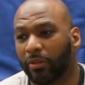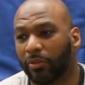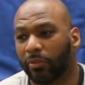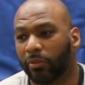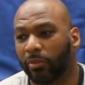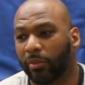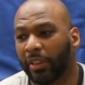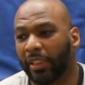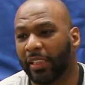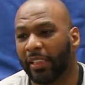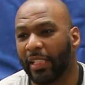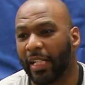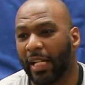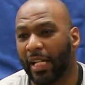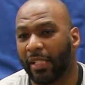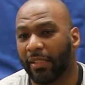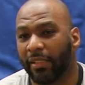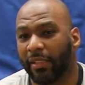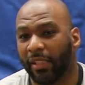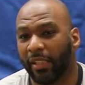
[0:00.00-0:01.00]
what
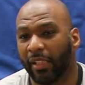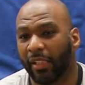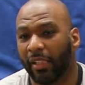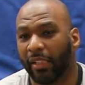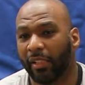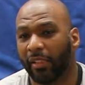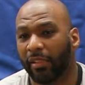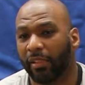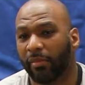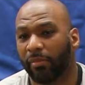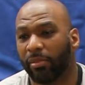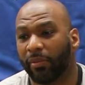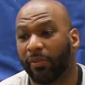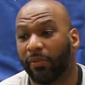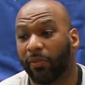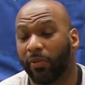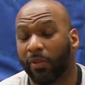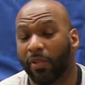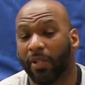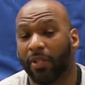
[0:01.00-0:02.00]
I did
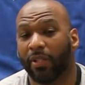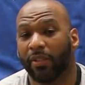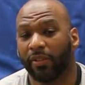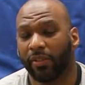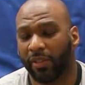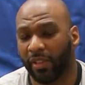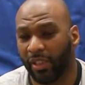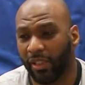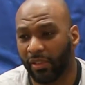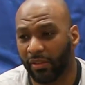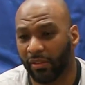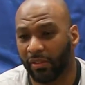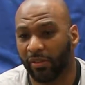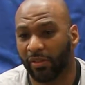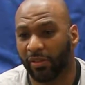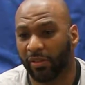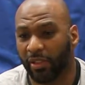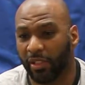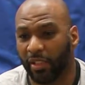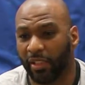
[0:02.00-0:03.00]
before the season
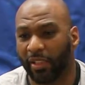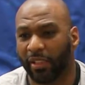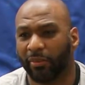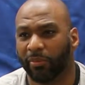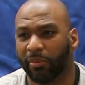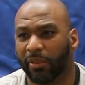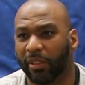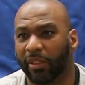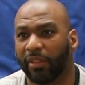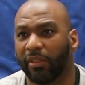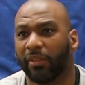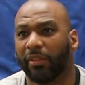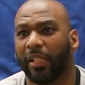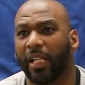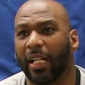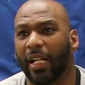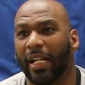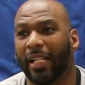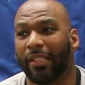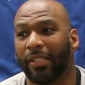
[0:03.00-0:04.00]
started was,
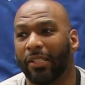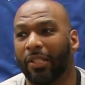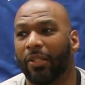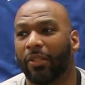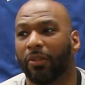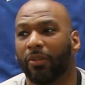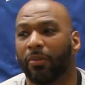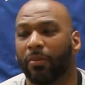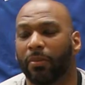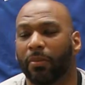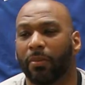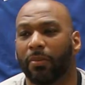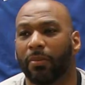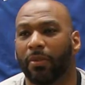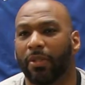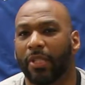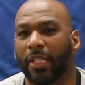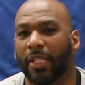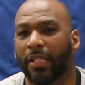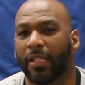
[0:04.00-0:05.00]
I know
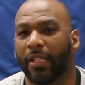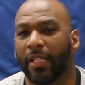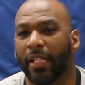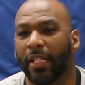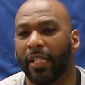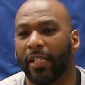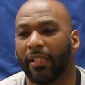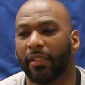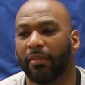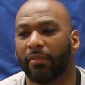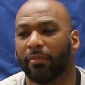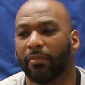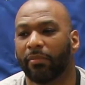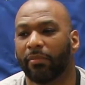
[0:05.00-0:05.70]
that